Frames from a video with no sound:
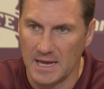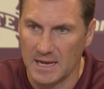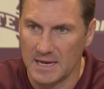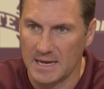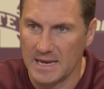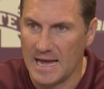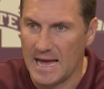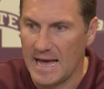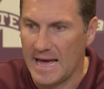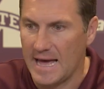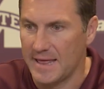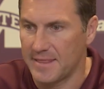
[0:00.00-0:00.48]

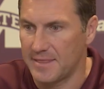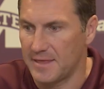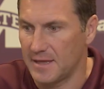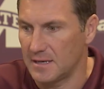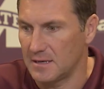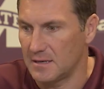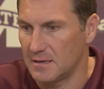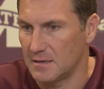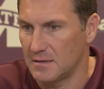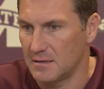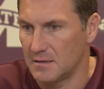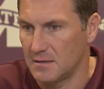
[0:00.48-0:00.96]
guy
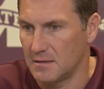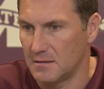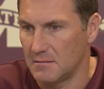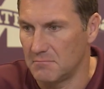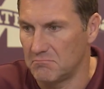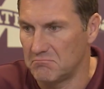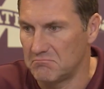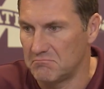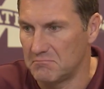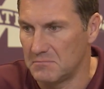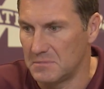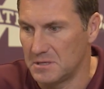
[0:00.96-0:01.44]
that,
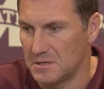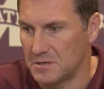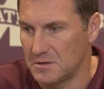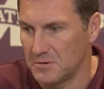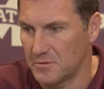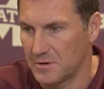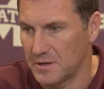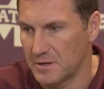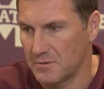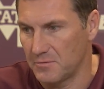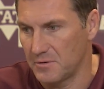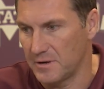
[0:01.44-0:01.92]
you
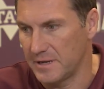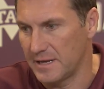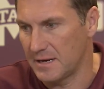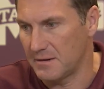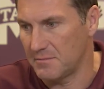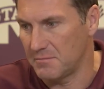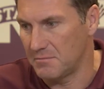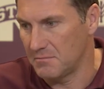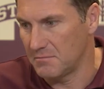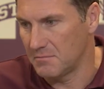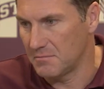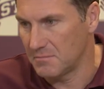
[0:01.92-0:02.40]
know, we
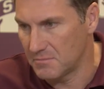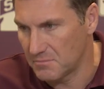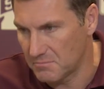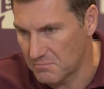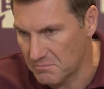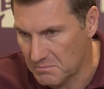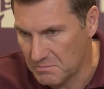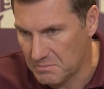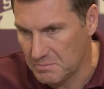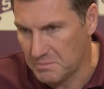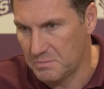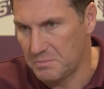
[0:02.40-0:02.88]
had
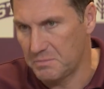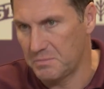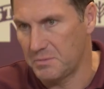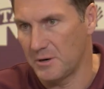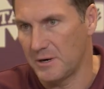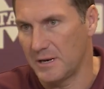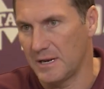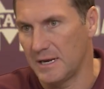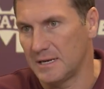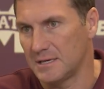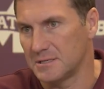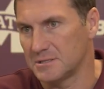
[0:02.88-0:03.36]

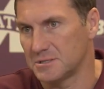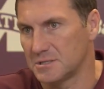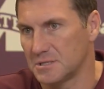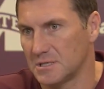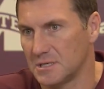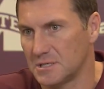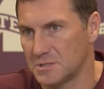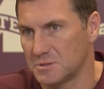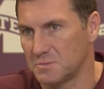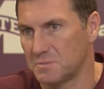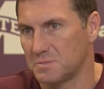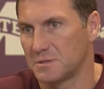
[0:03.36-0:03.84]
put in as
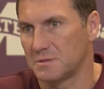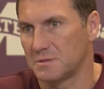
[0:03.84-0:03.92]
a